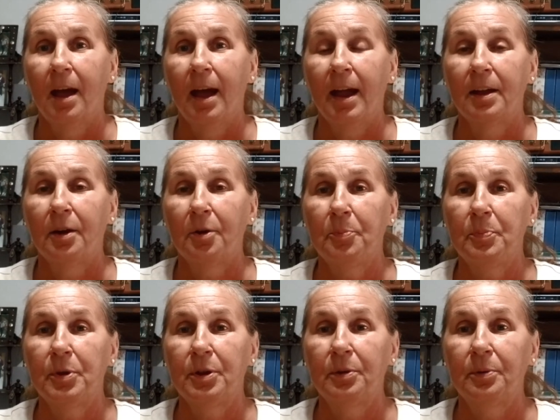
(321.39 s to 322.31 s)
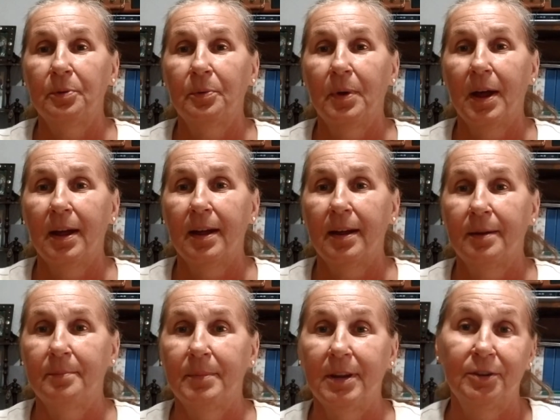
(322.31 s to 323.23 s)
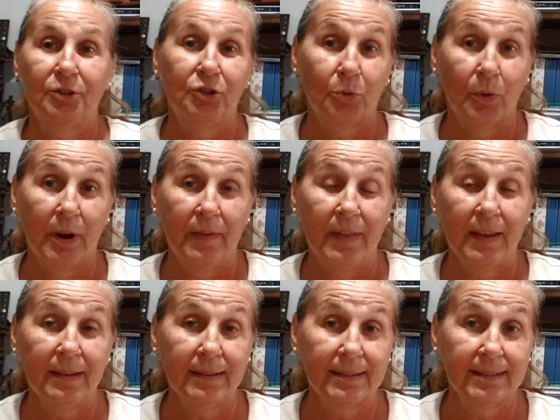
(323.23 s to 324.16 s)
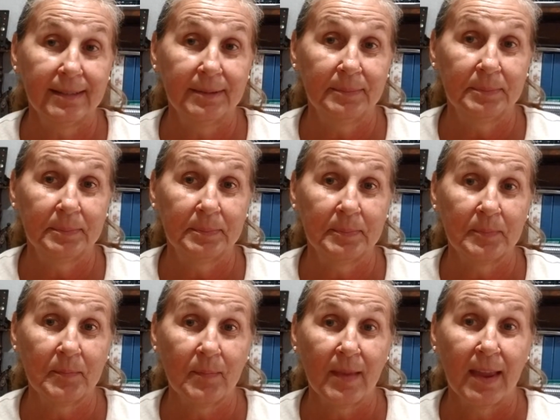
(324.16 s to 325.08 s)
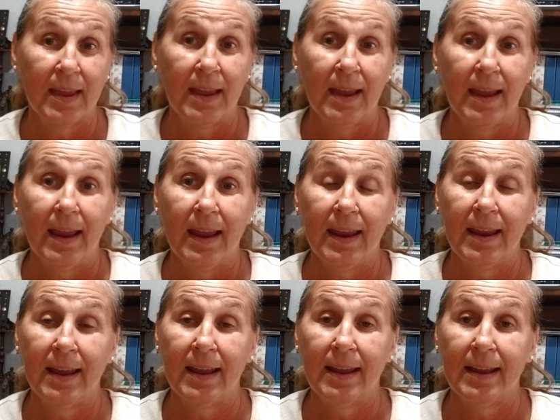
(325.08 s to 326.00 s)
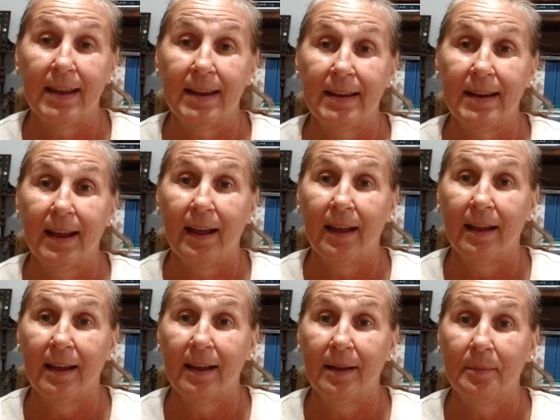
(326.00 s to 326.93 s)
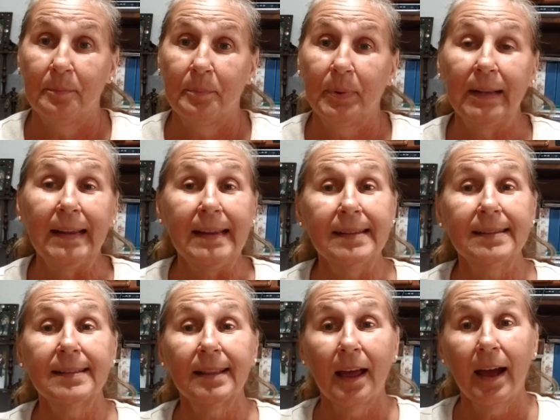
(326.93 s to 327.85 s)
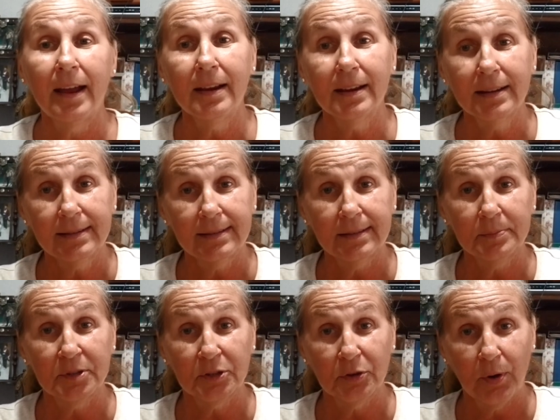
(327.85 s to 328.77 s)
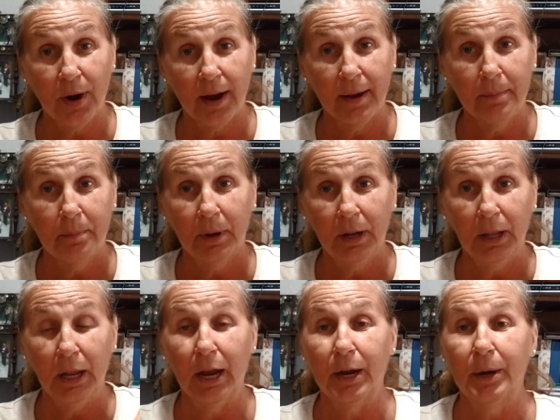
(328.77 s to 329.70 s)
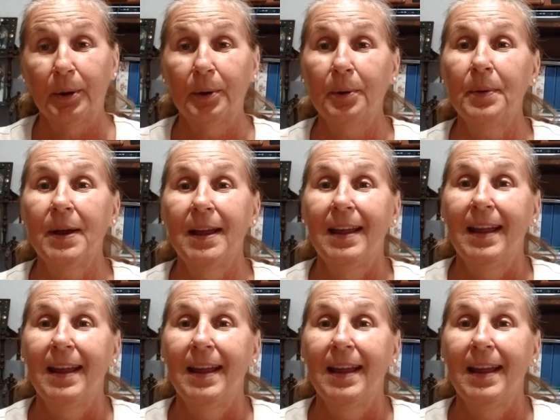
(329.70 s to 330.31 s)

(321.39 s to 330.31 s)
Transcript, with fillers: I hope you um, enjoyed this. And um, please like and subscribe below.